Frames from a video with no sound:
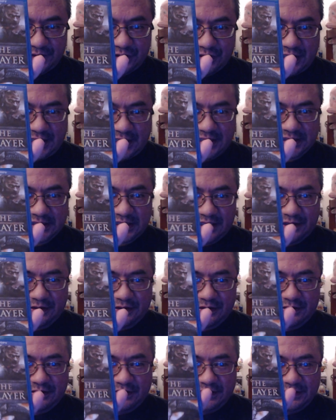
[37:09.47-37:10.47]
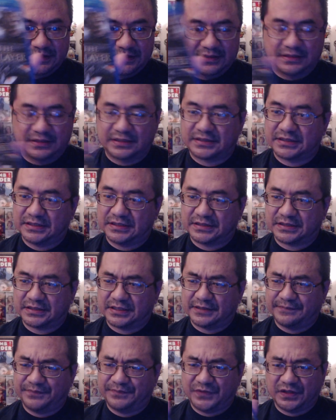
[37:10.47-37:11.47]
of the Dragonslayer. It's you
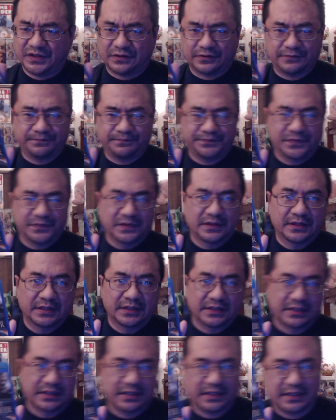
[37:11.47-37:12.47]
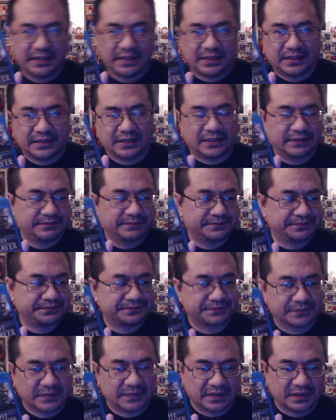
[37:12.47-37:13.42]
know, an